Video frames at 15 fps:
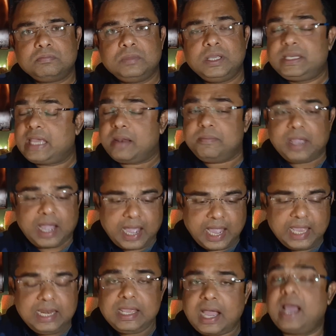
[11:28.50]
It can be
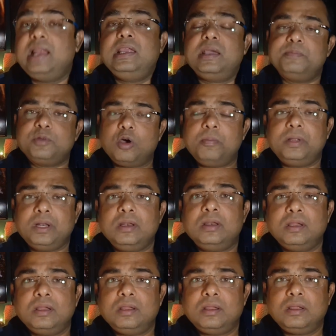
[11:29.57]
highly, highly abnormal.
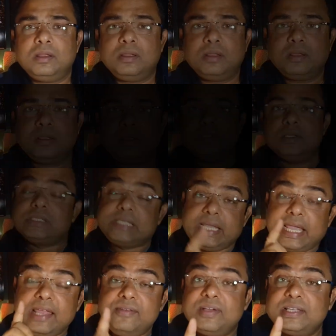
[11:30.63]
See,
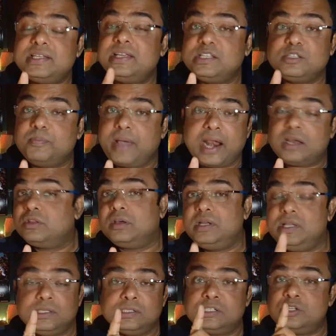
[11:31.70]
investing is a marathon,
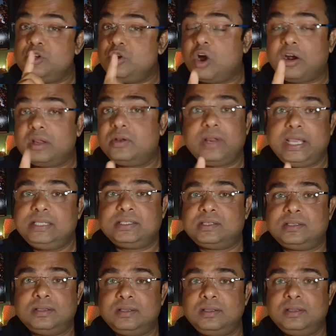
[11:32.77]
it's not a race.
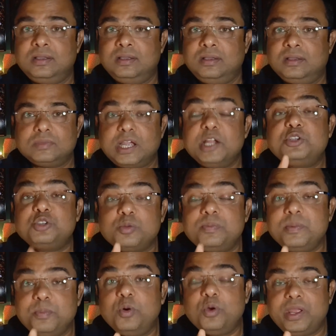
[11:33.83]
It should be
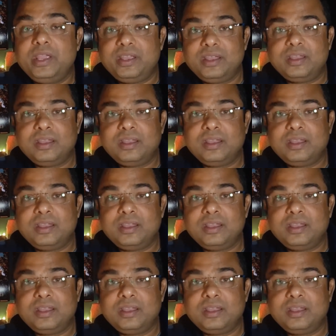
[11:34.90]
boring.